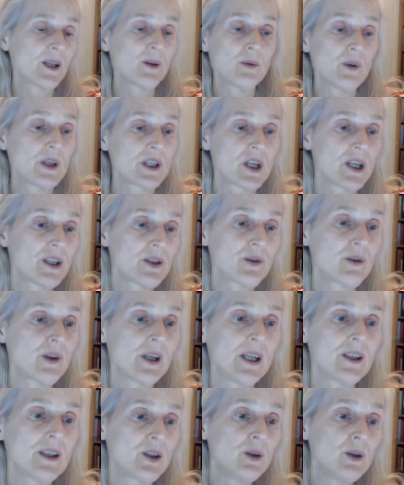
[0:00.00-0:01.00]
in which
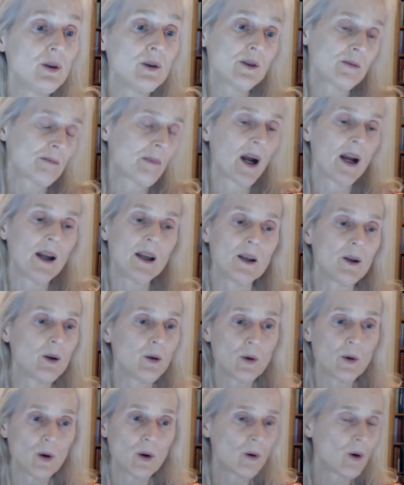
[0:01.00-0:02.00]
history is used by,
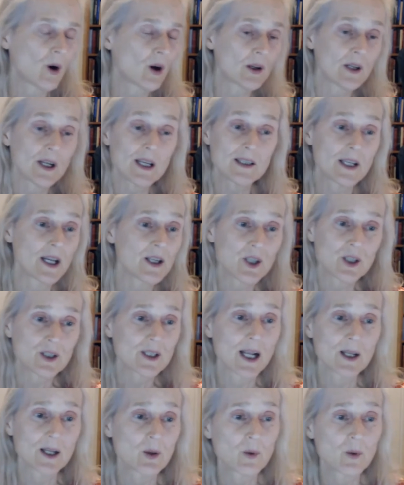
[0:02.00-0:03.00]
you know,
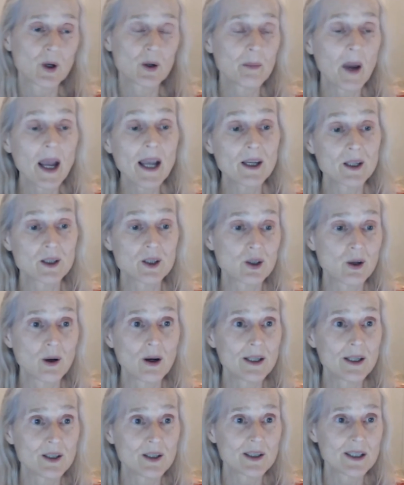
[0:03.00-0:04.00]
organizations like the World Bank and so
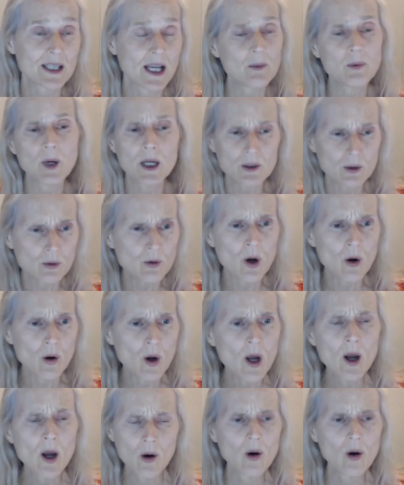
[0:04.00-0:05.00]
on to say, well, you know,
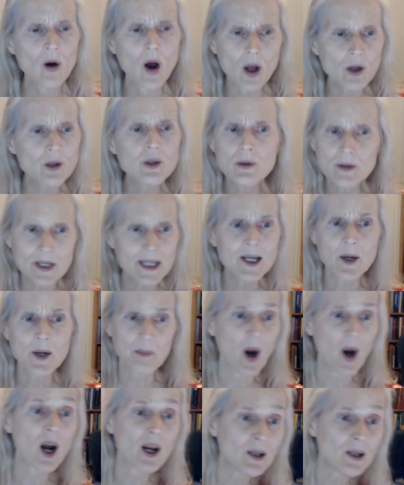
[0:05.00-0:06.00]
all you need are
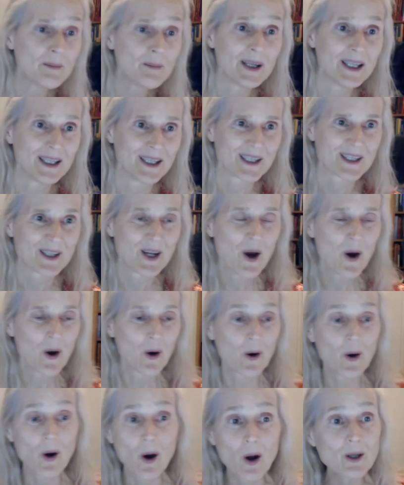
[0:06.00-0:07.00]
parliaments,
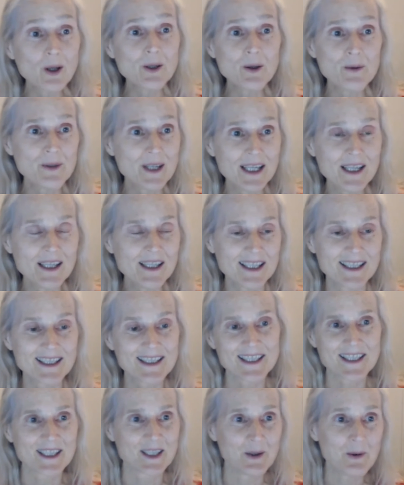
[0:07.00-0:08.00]
or all you need
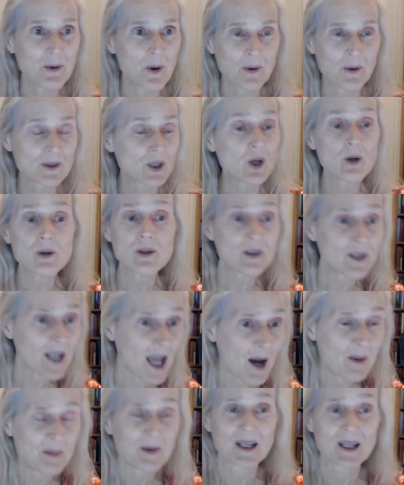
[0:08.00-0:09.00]
is, you know, social
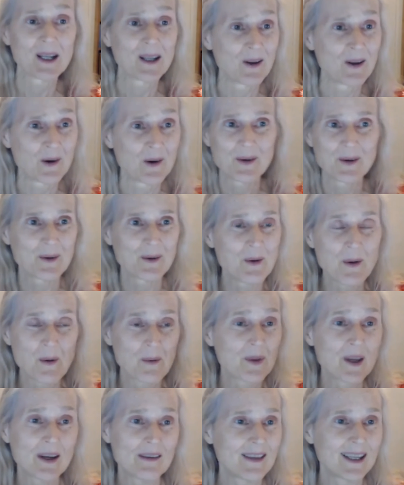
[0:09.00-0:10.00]
capital, or, you know,
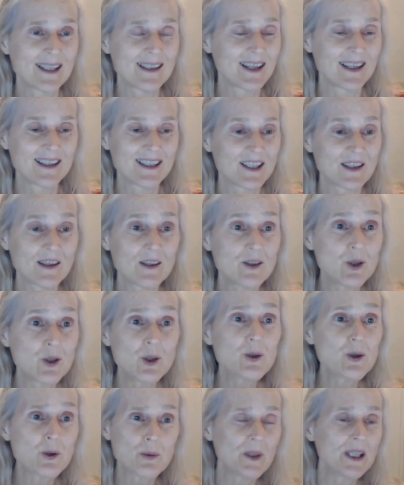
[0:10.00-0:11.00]
it, it, it, there's
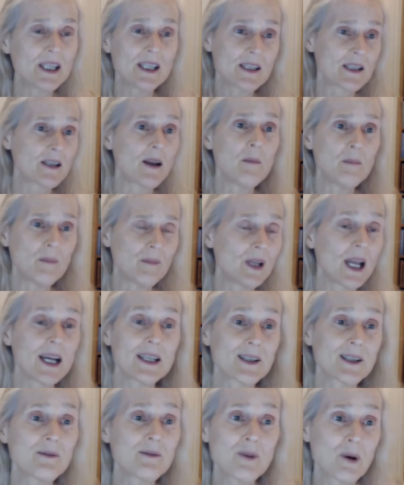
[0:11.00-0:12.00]
usually some
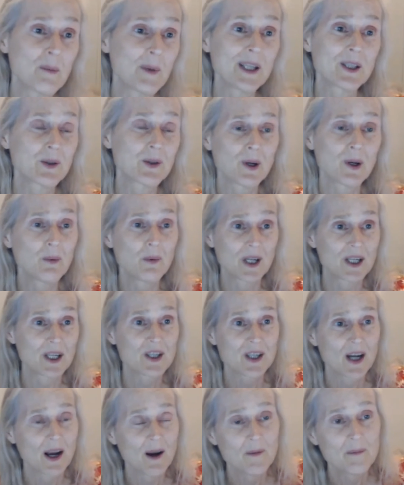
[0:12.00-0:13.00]
lesson from history
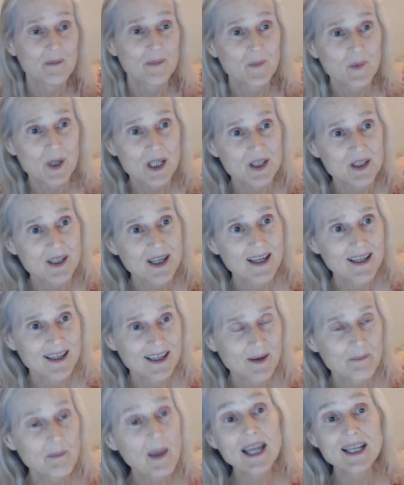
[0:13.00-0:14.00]
which, um, which
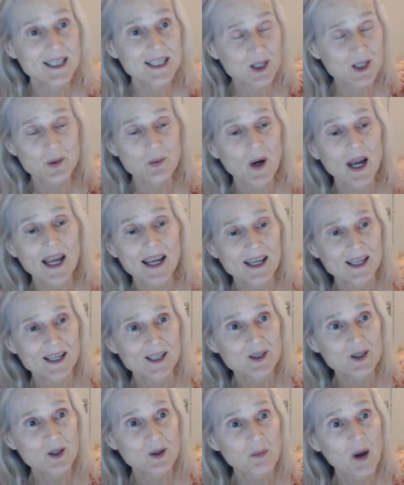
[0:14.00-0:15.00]
makes its way
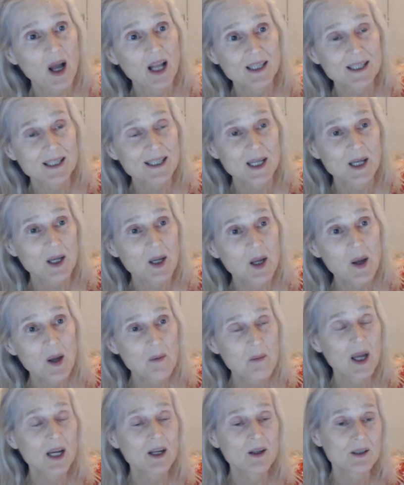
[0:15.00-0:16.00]
into the policy
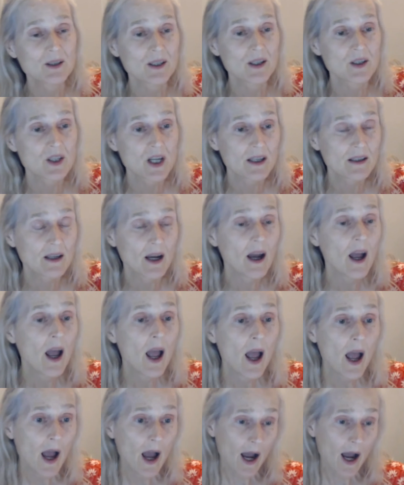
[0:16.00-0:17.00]
maker's agenda.
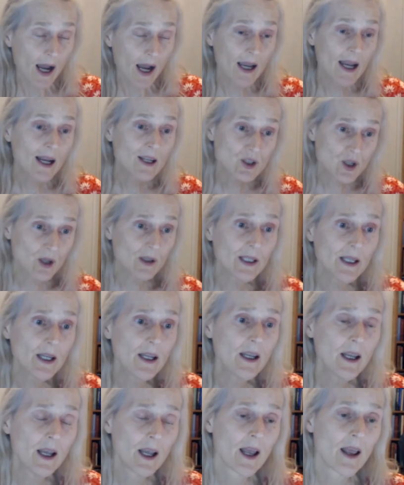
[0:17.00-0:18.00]
I
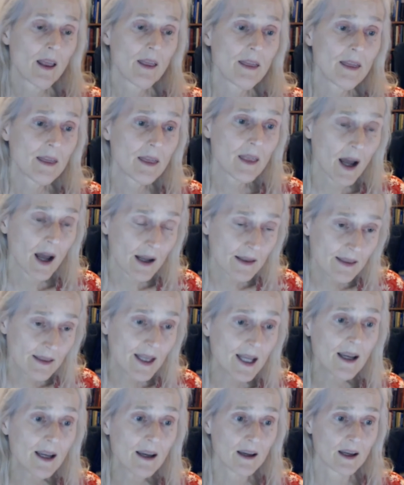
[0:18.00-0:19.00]
actually, I
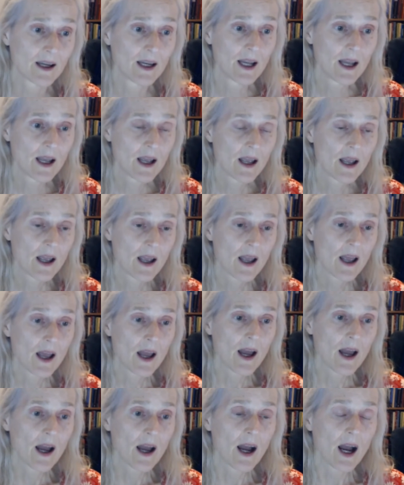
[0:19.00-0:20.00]
think,
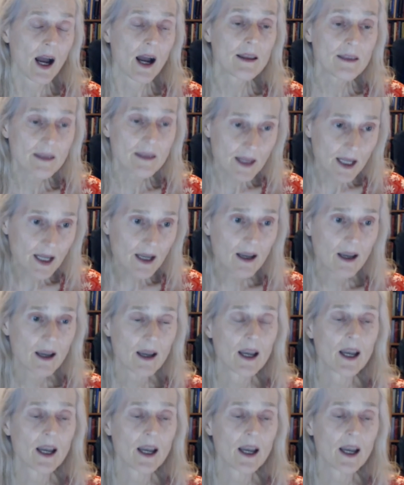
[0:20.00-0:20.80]
I think